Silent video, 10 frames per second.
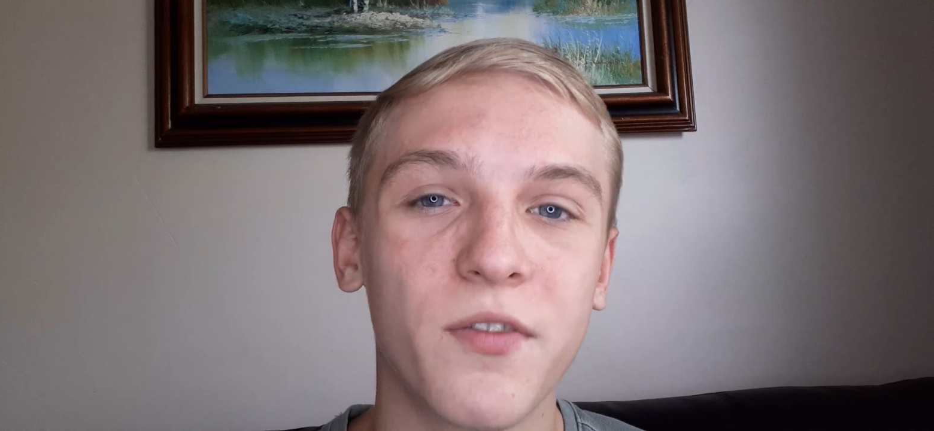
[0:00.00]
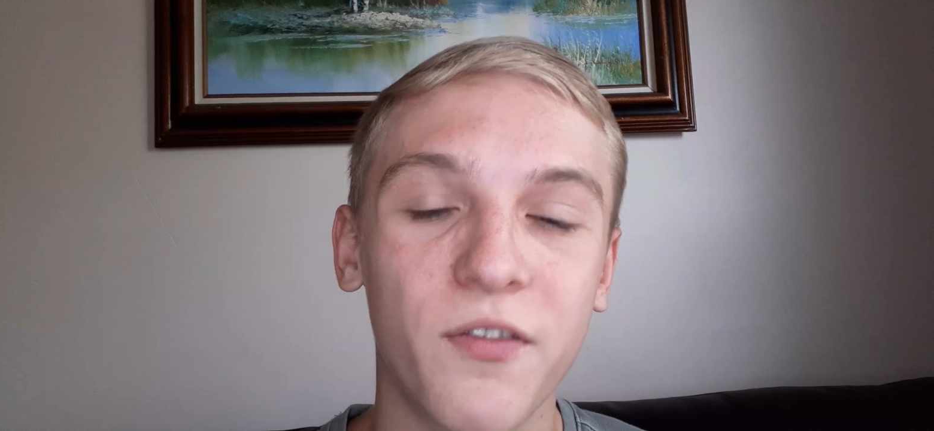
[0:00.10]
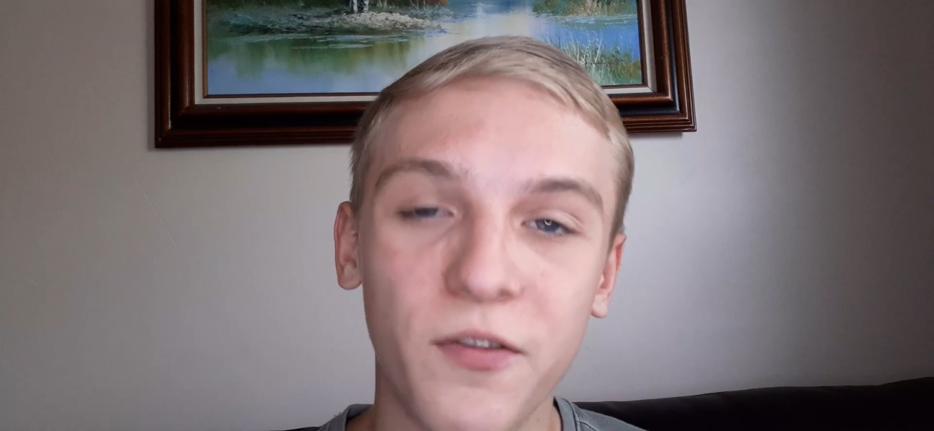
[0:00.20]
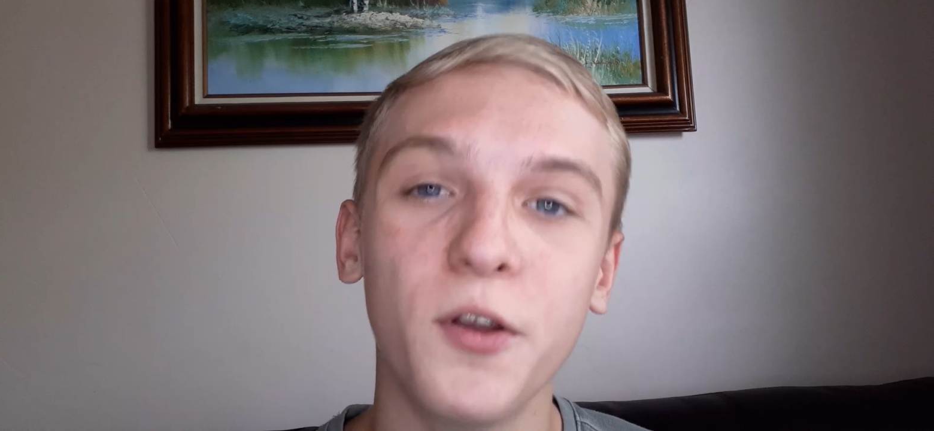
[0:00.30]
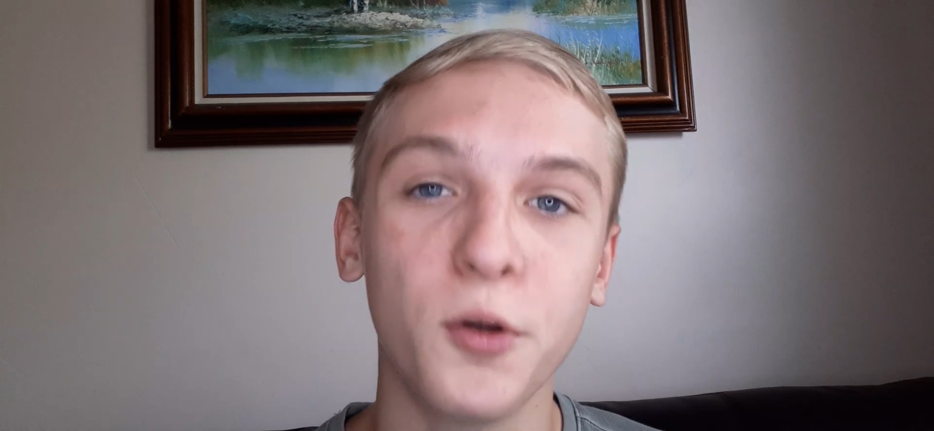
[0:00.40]

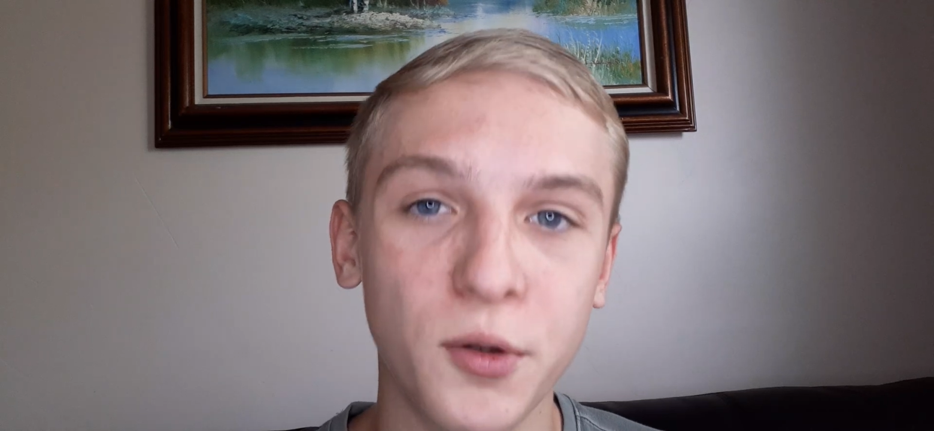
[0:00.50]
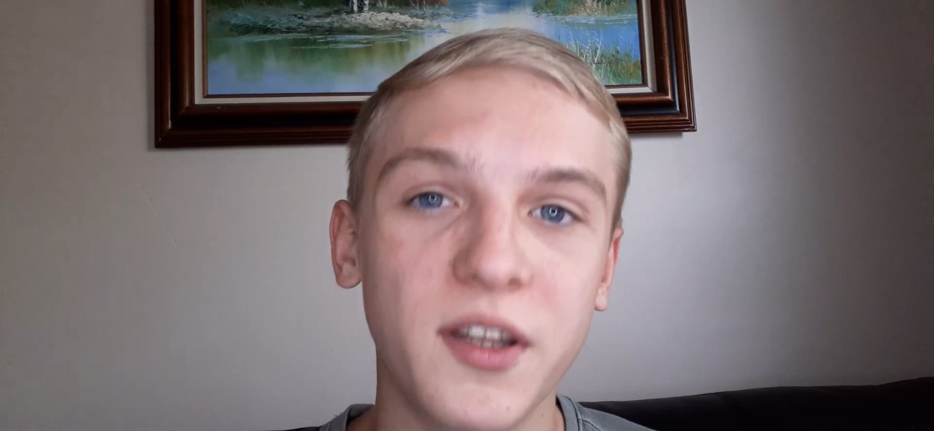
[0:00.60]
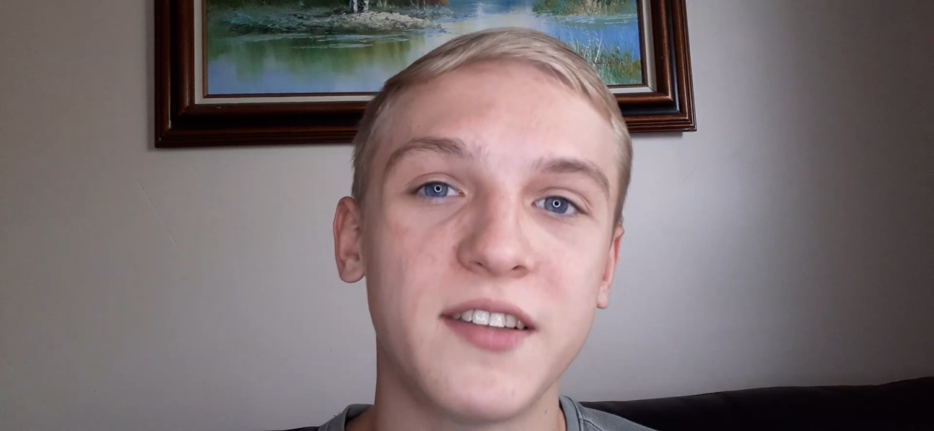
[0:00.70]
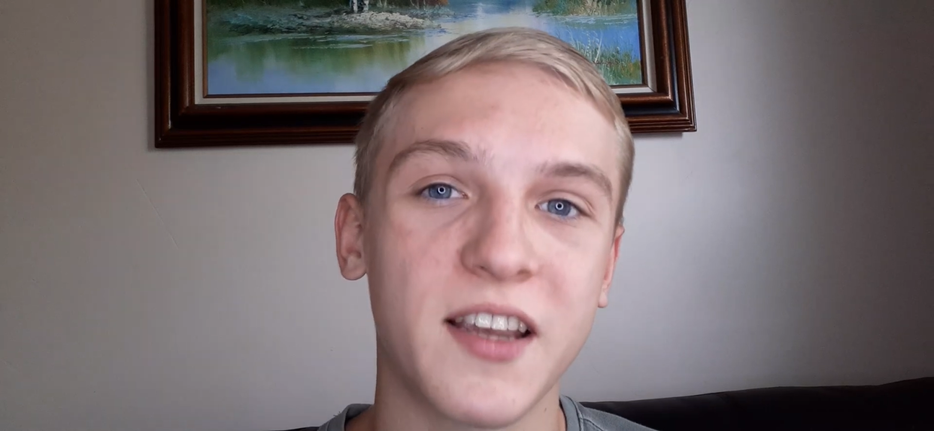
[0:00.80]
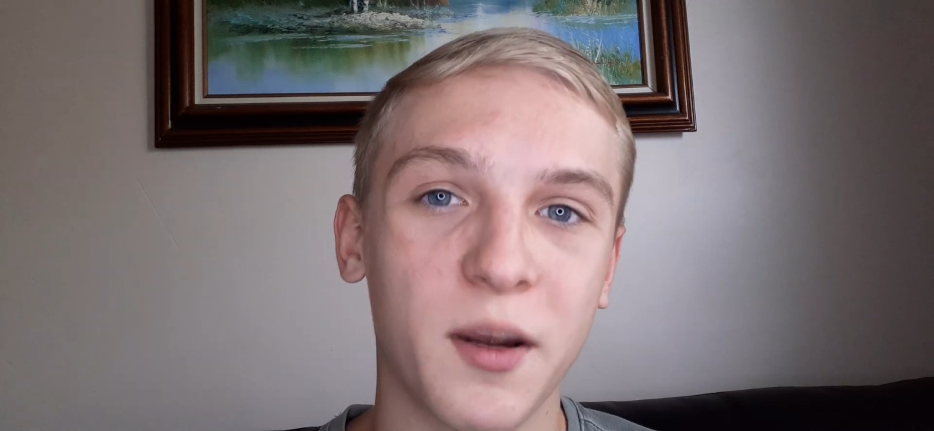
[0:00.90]
feel you
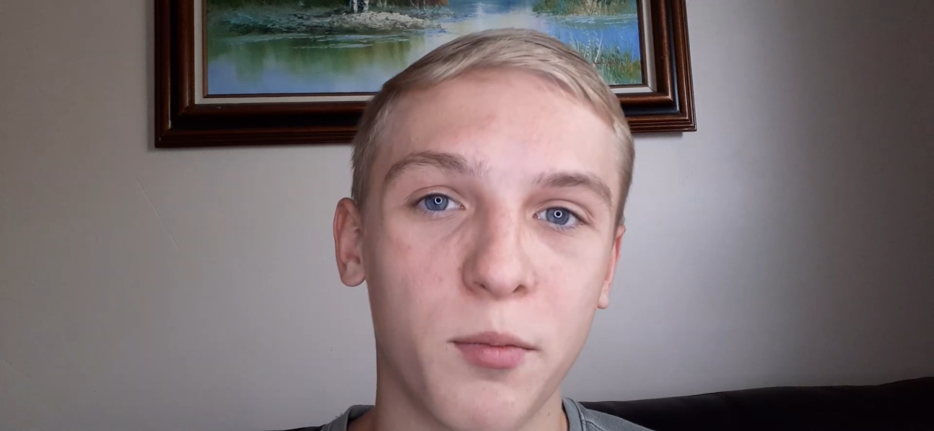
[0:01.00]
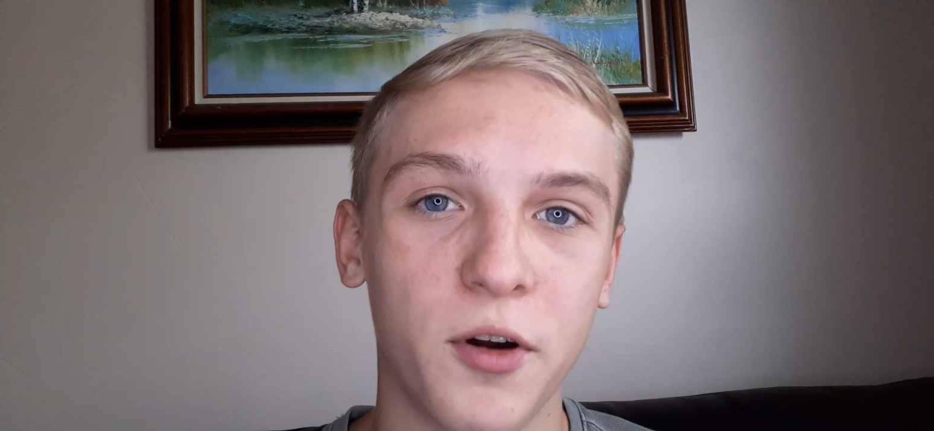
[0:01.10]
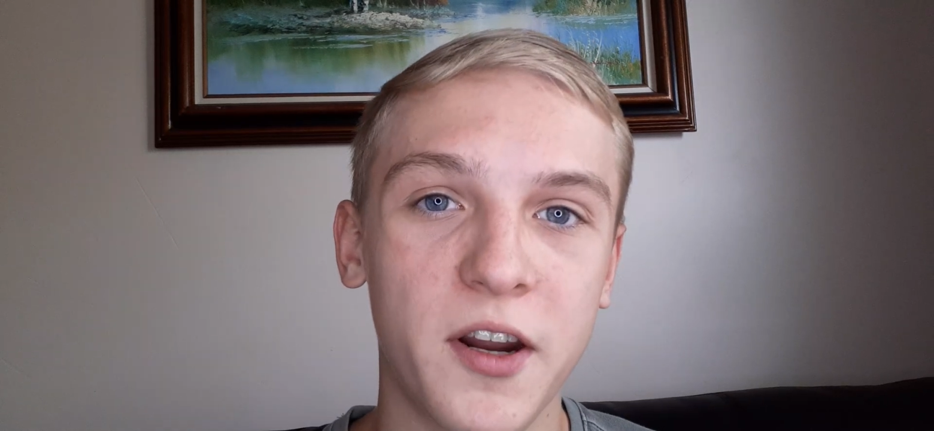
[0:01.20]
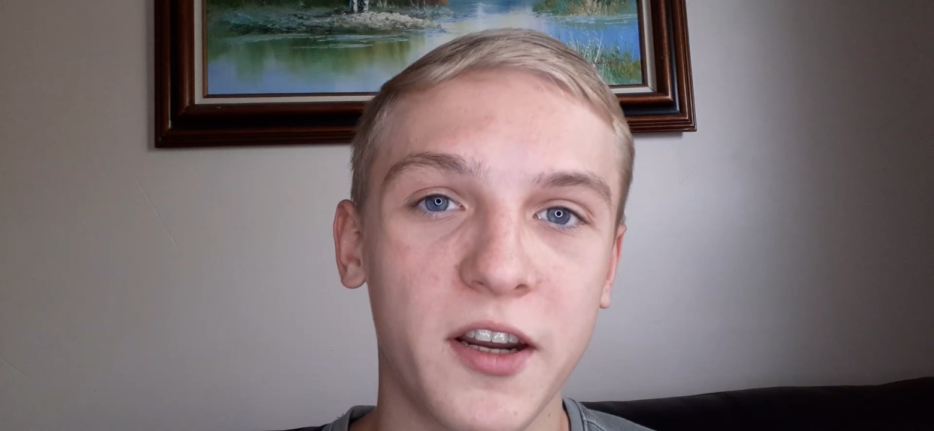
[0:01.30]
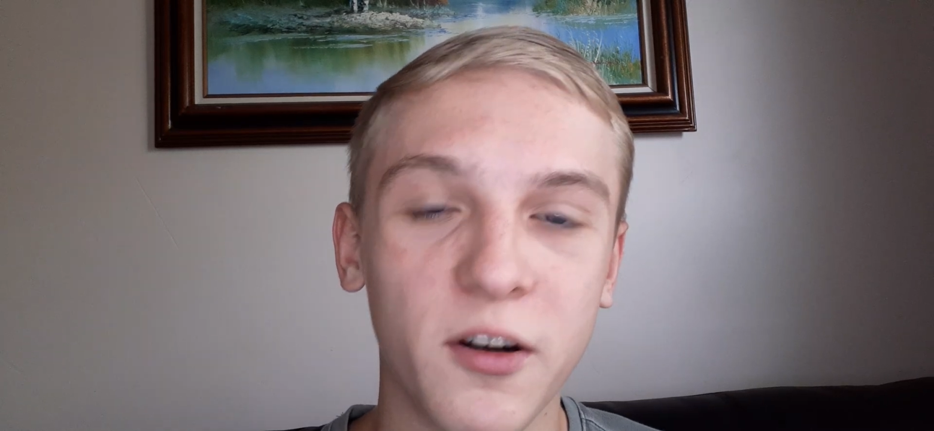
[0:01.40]
need to take a
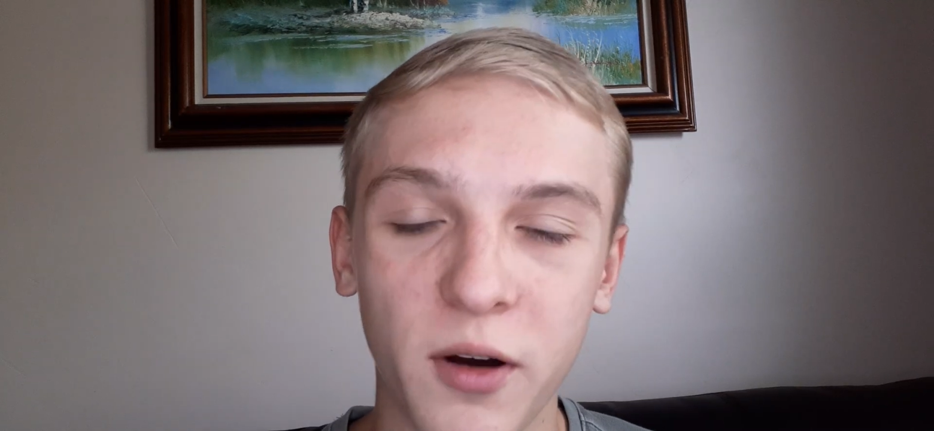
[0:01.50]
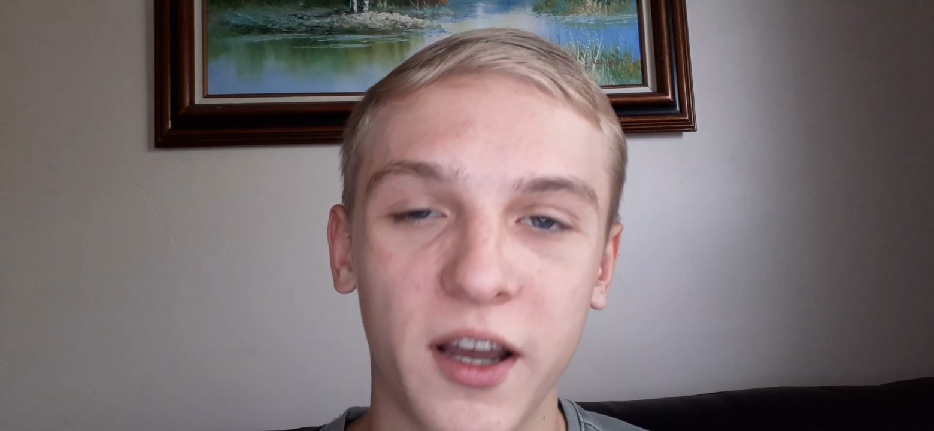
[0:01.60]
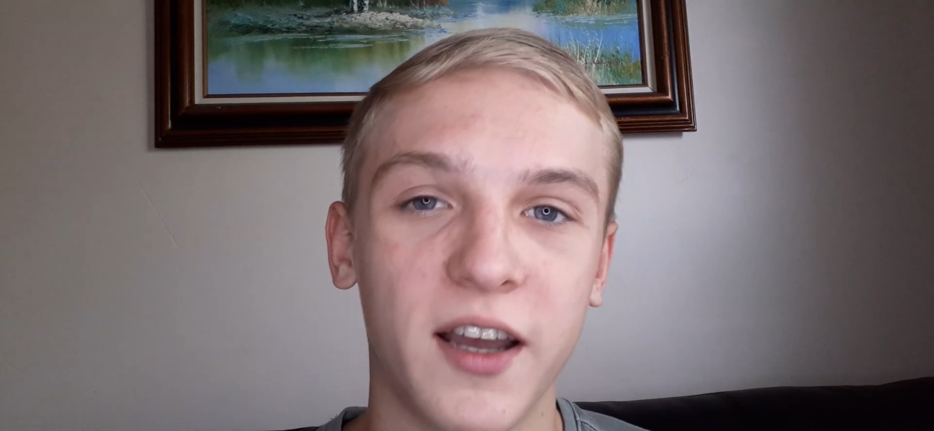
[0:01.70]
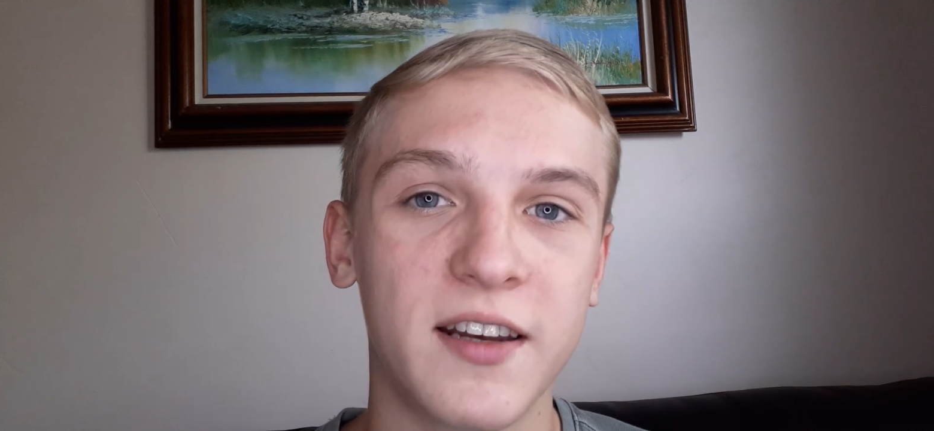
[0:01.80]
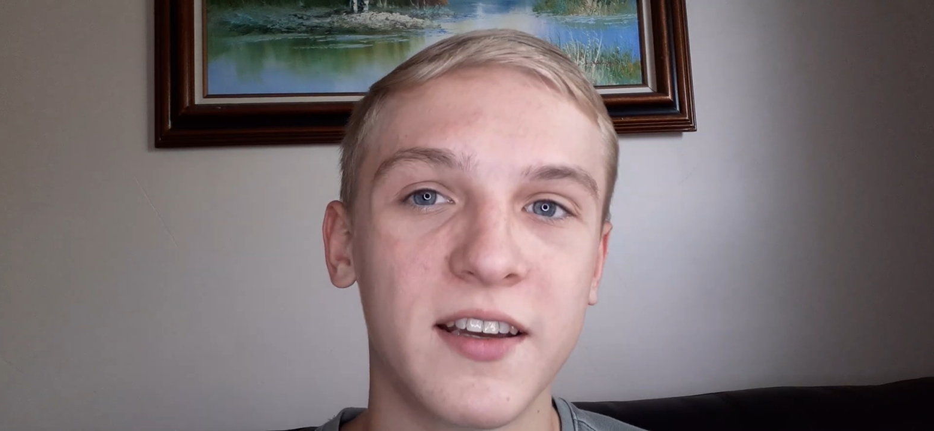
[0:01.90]
break, go
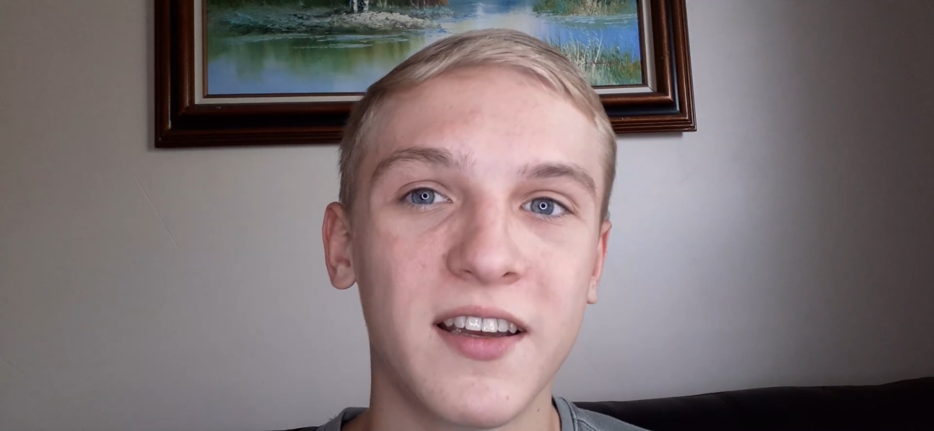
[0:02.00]
ahead.